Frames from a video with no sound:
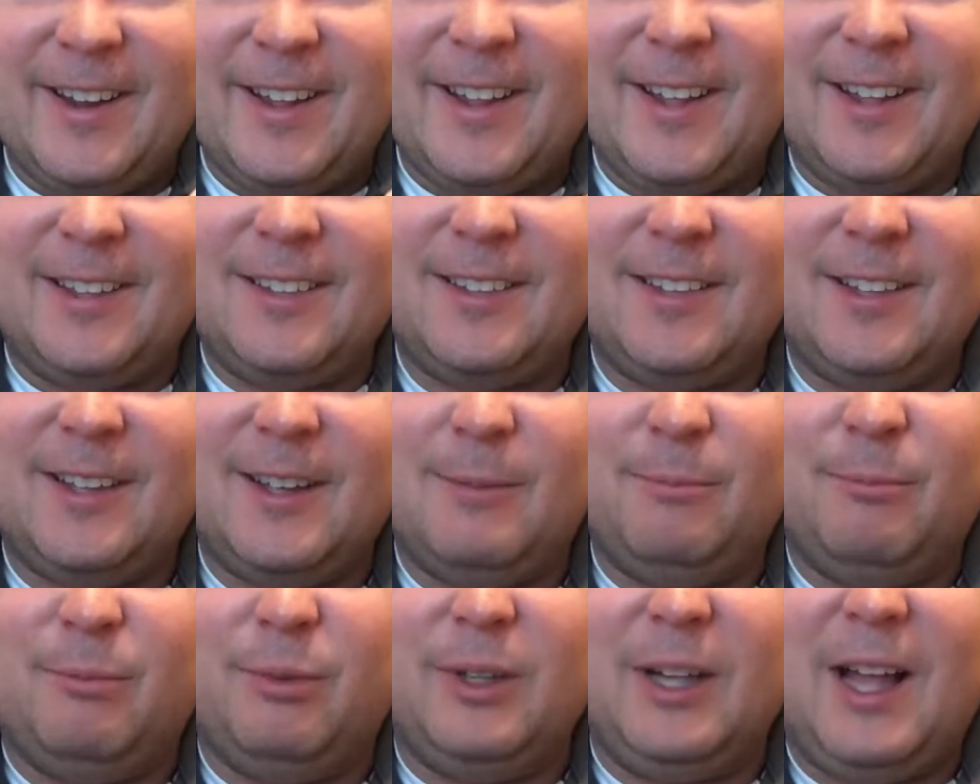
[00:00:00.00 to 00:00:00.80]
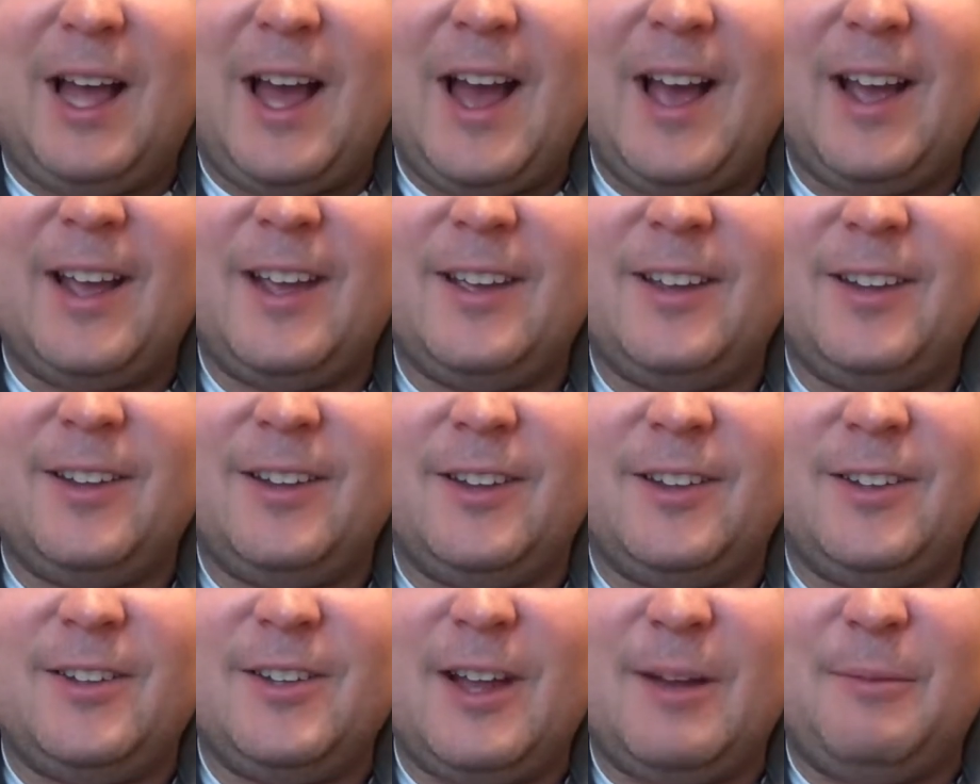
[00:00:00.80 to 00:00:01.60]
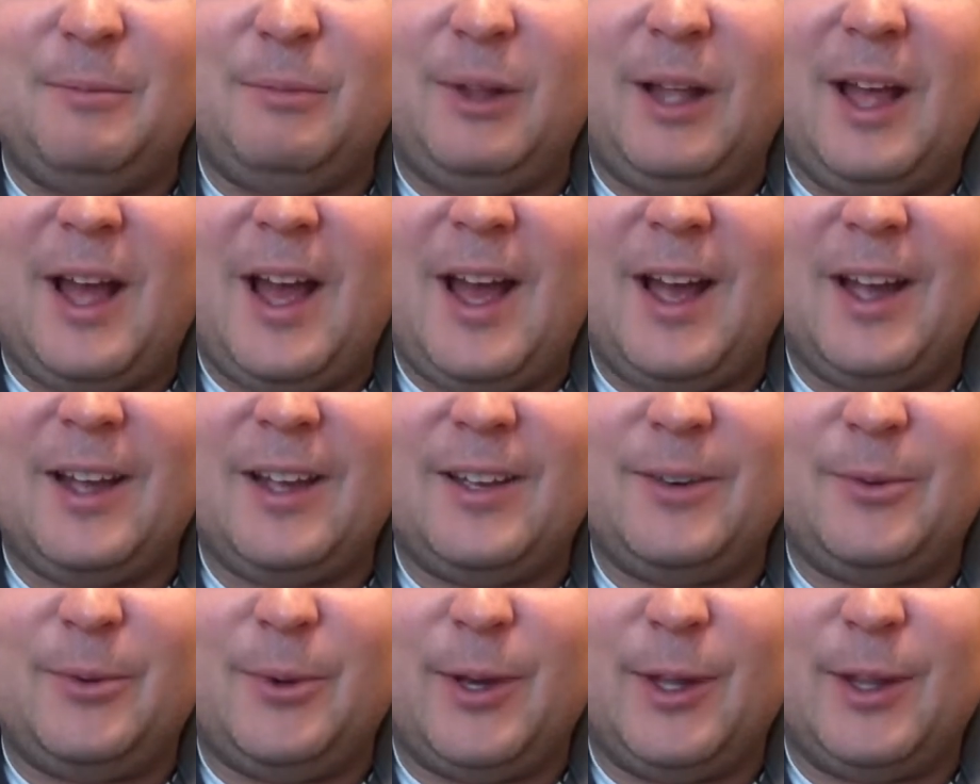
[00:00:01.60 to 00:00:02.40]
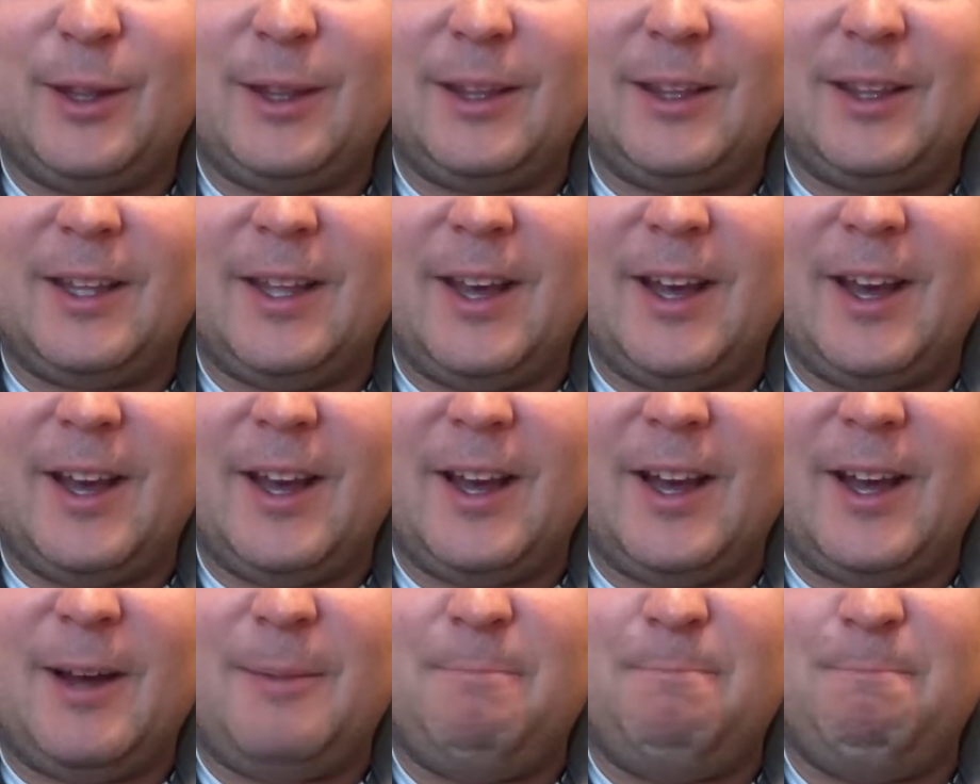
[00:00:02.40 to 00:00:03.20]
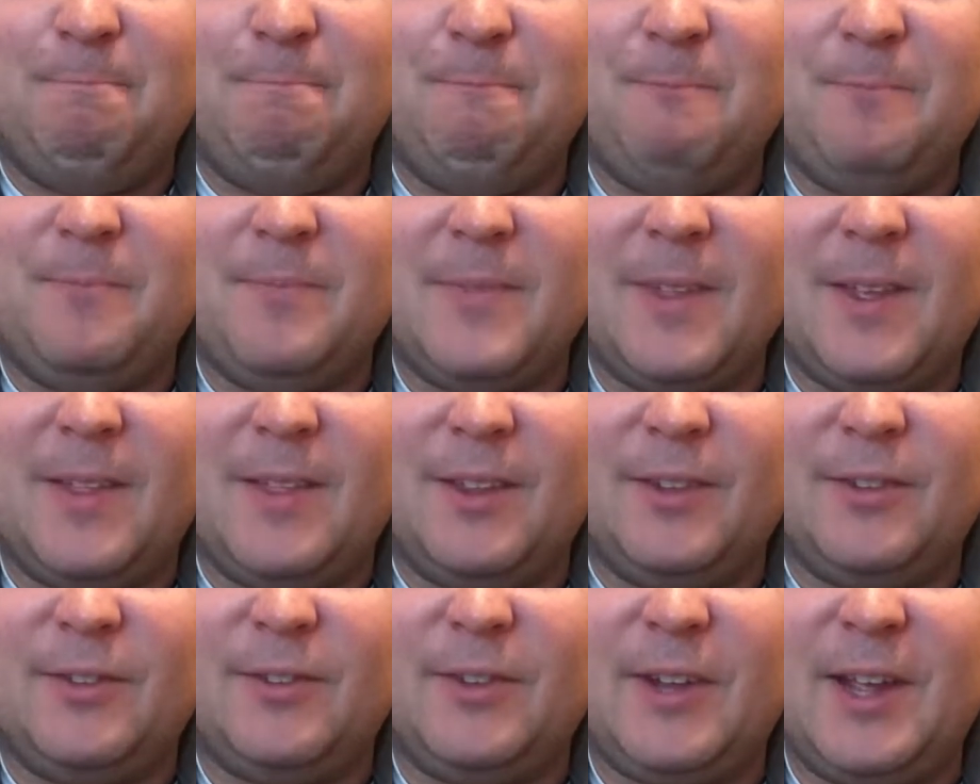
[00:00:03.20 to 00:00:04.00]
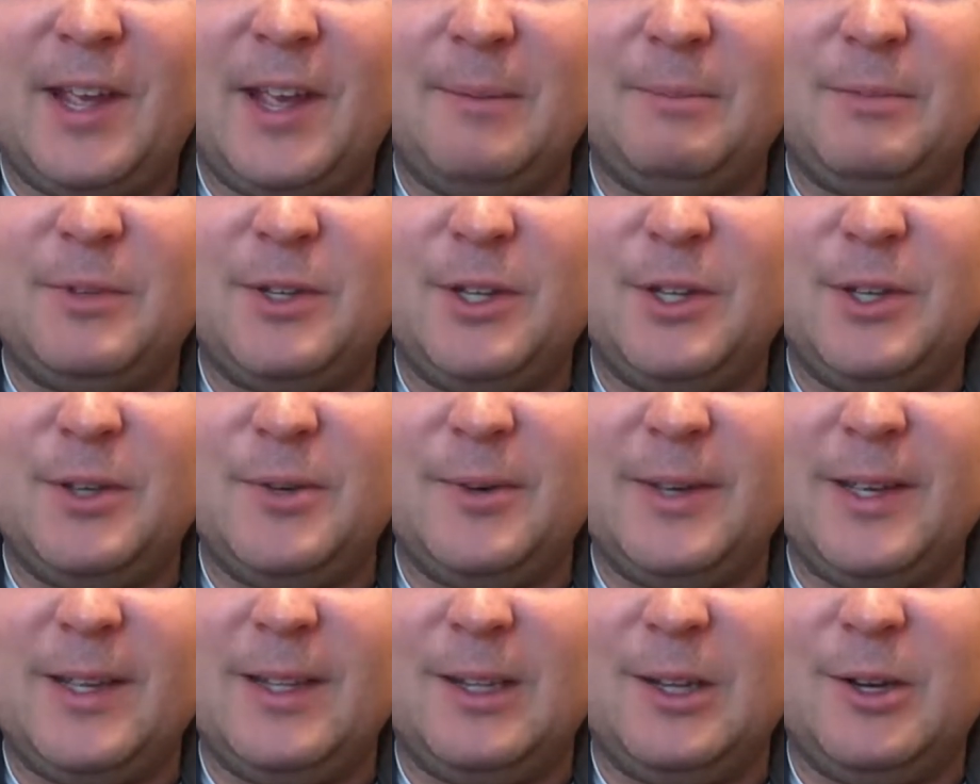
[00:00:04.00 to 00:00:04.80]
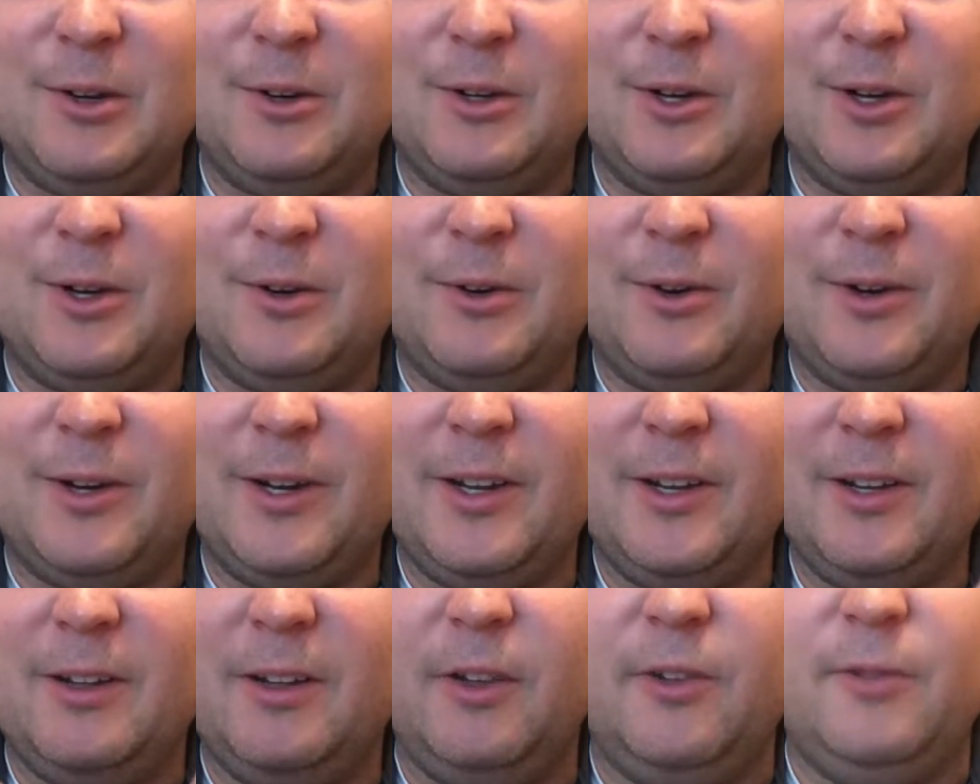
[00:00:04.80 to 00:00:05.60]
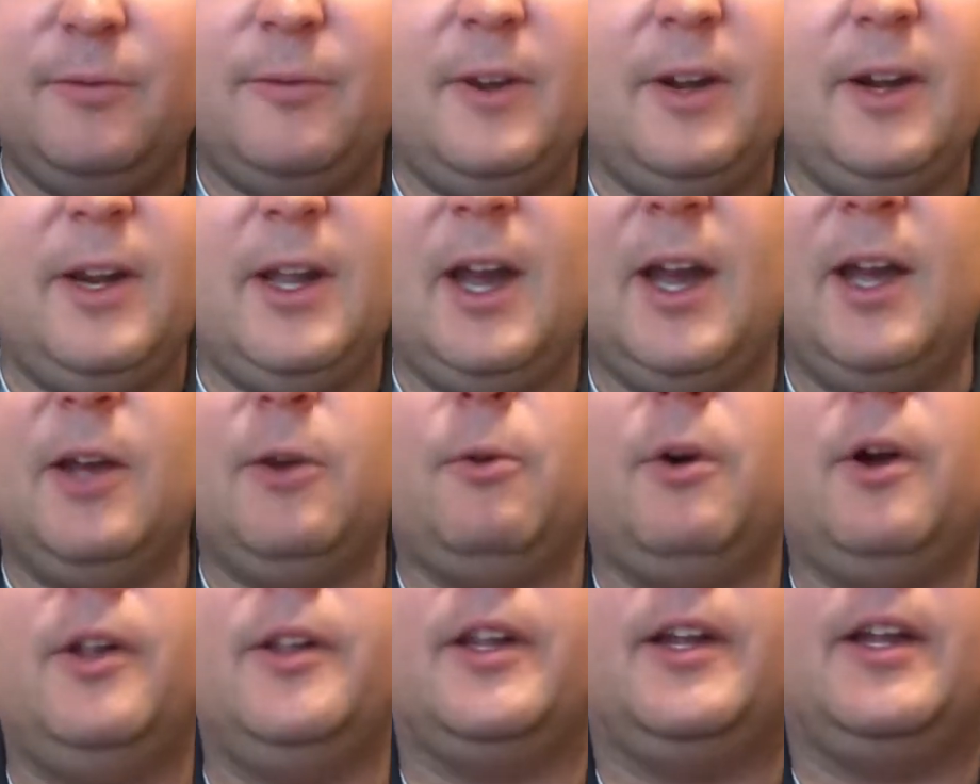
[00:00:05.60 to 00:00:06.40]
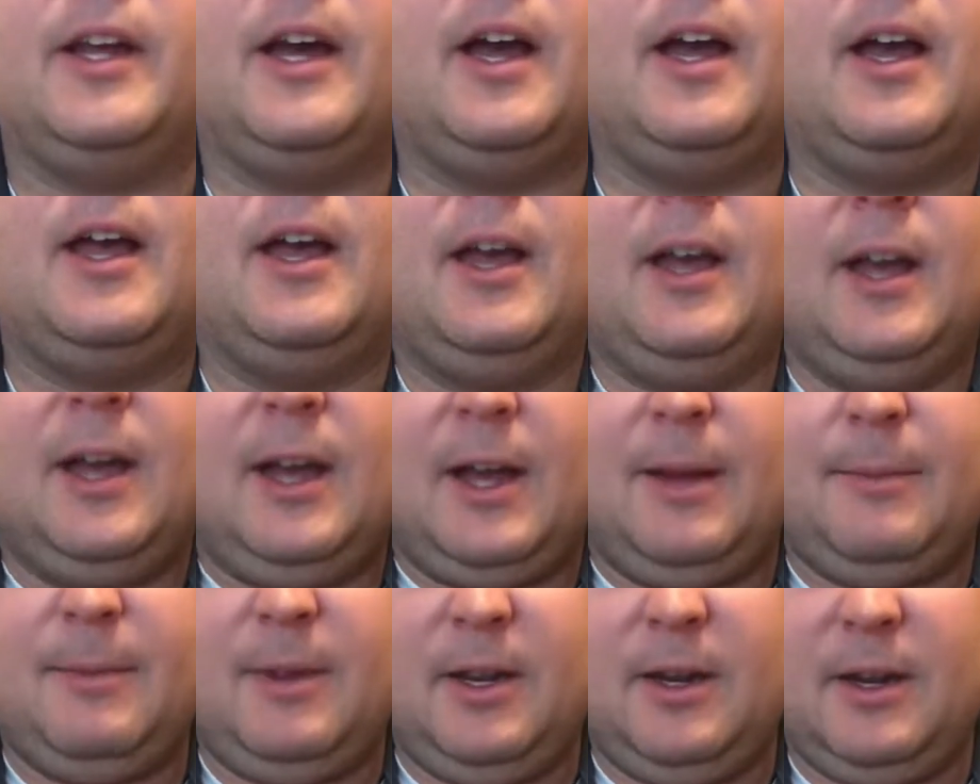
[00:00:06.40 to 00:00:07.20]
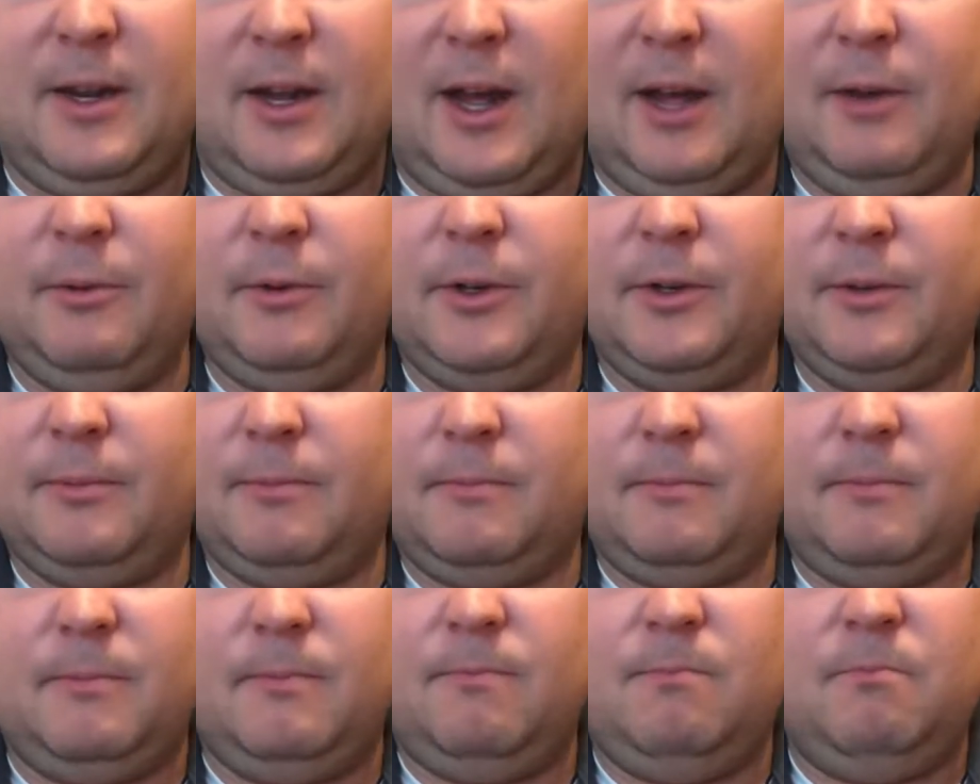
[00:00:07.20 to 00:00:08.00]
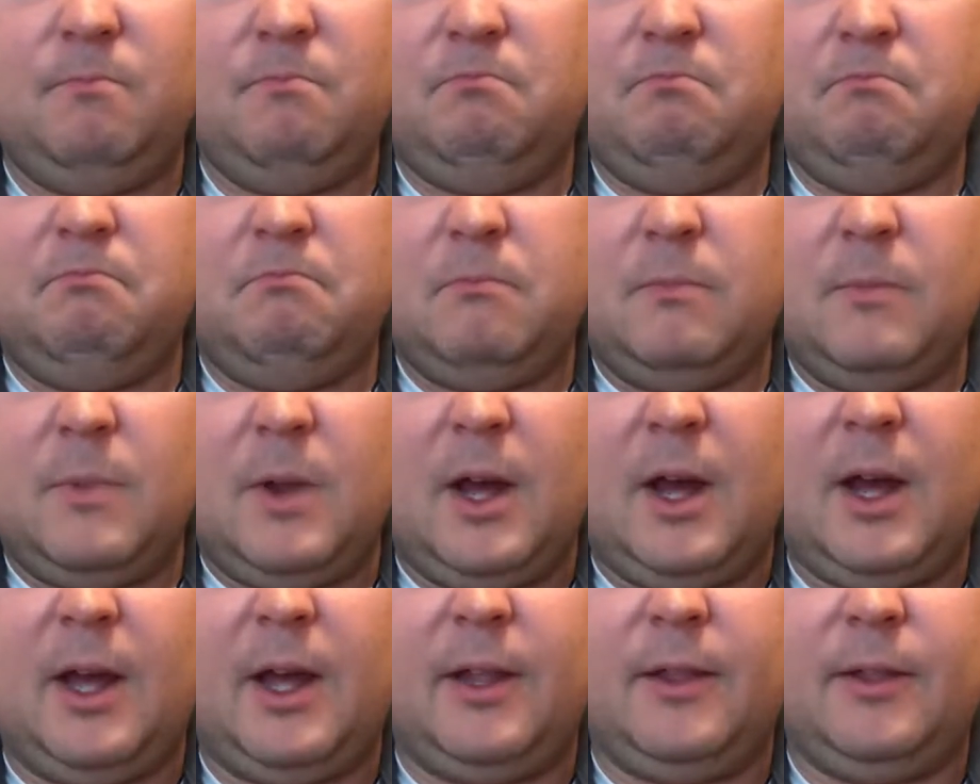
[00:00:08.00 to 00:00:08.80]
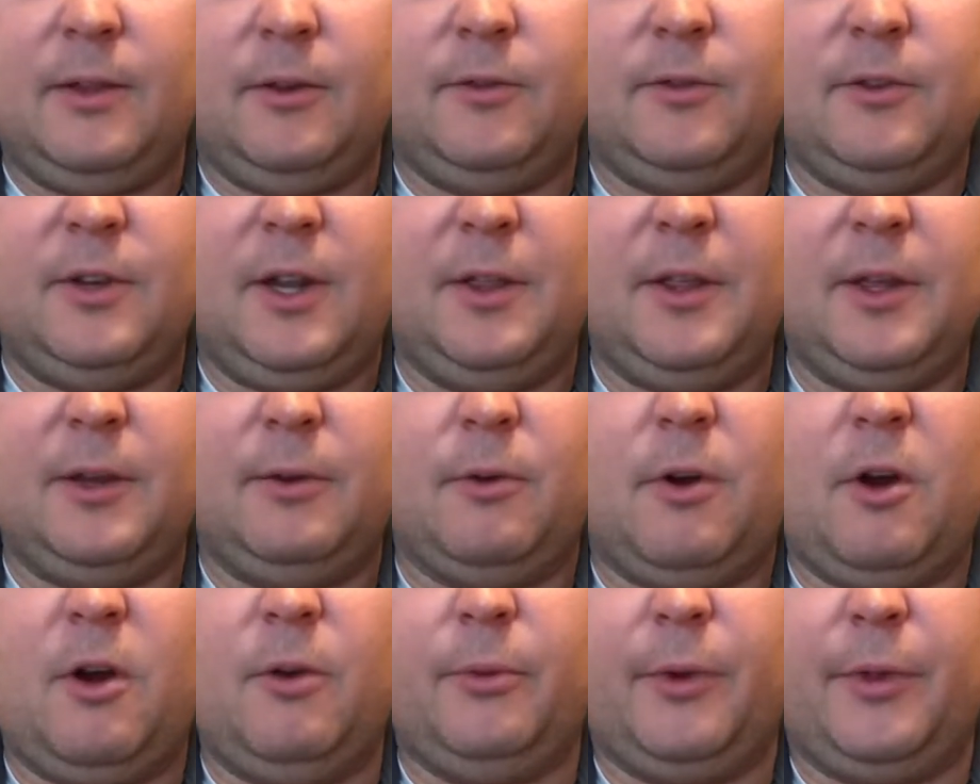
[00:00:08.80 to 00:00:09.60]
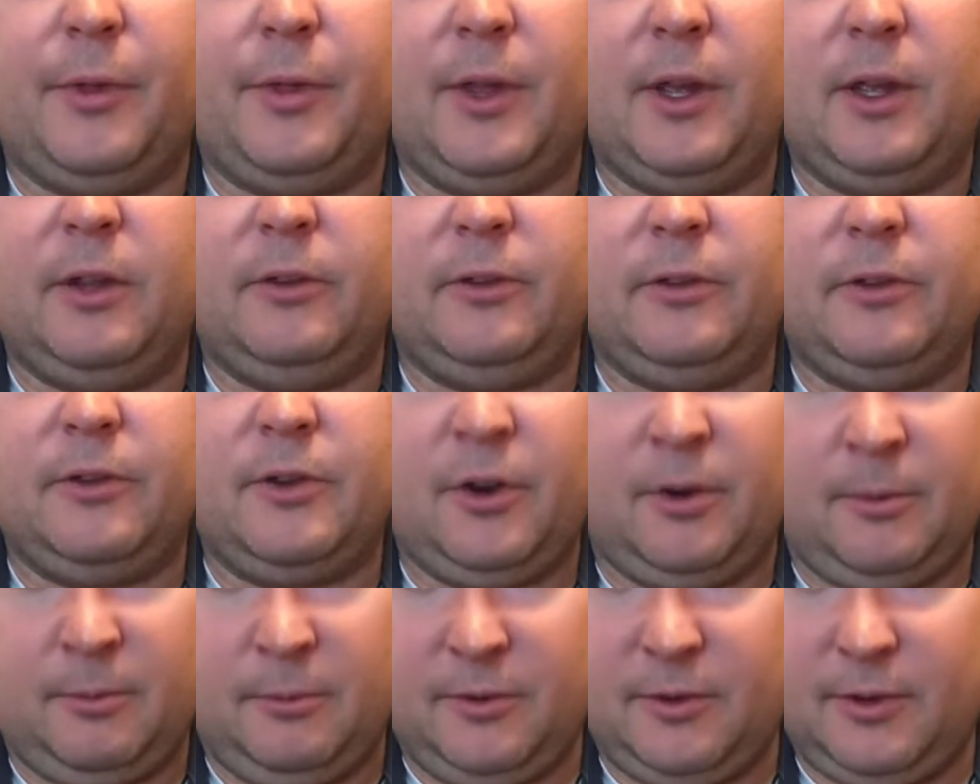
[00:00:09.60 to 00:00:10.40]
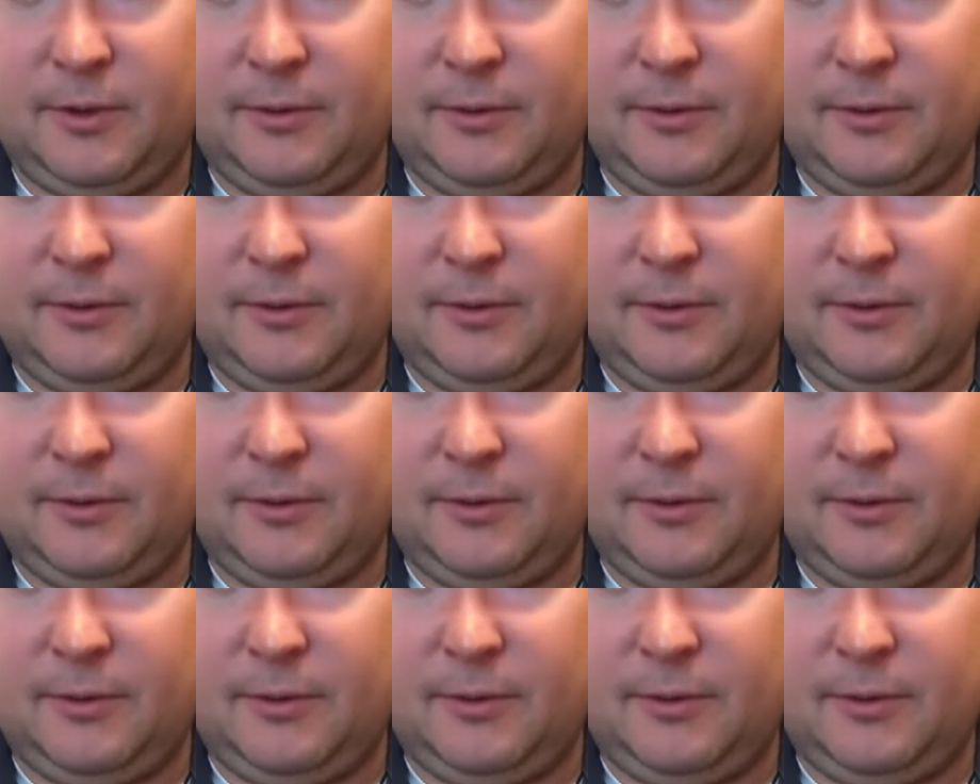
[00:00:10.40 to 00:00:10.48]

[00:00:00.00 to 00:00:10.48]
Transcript: that's the jet black with the stamped UE logo on it. It looks very high quality. I mean, I would there's nothing wrong with these in terms